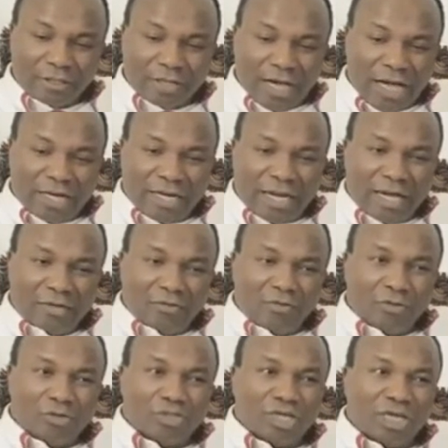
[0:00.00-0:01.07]
Either
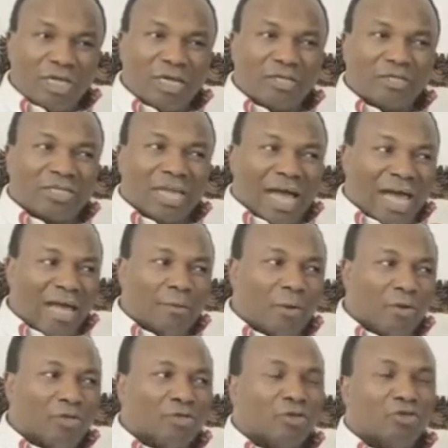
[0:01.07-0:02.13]
Udoji time
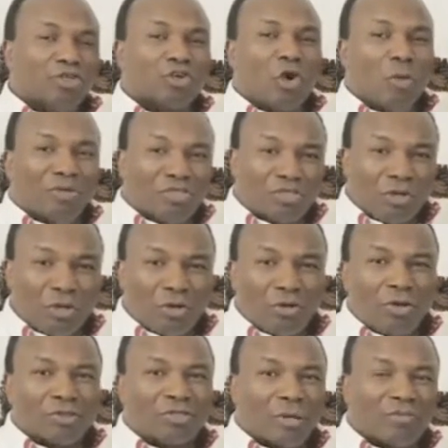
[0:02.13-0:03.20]
or Udoji commission
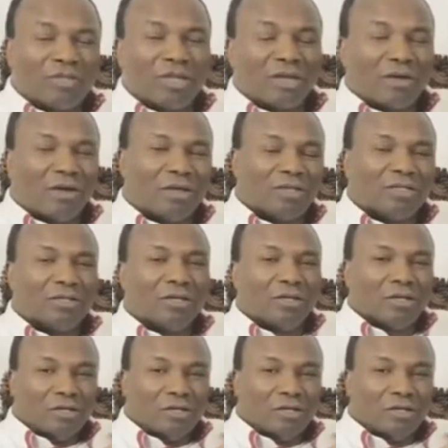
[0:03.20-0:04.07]
or something they call it.